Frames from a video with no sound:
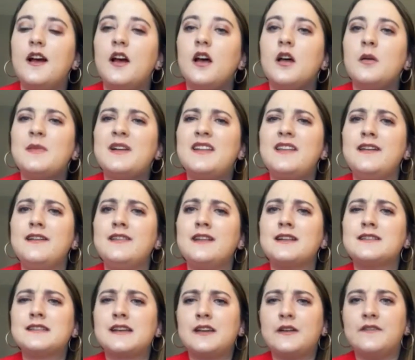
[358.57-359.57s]
And I think
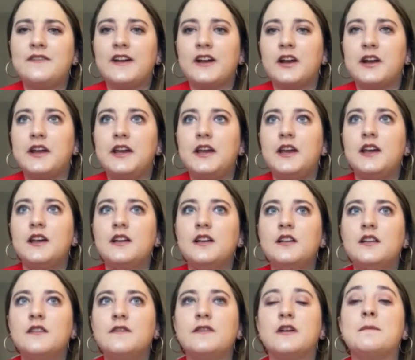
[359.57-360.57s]
that's like
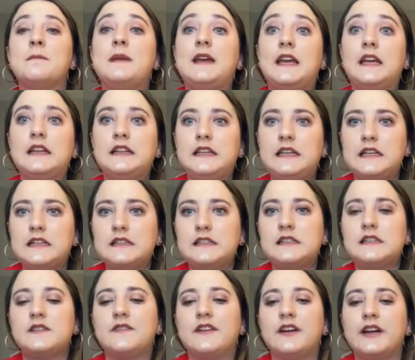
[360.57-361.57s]
for me at least,
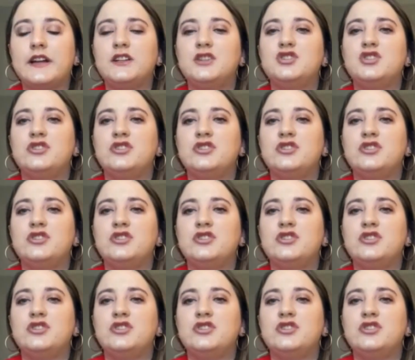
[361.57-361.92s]
it's a very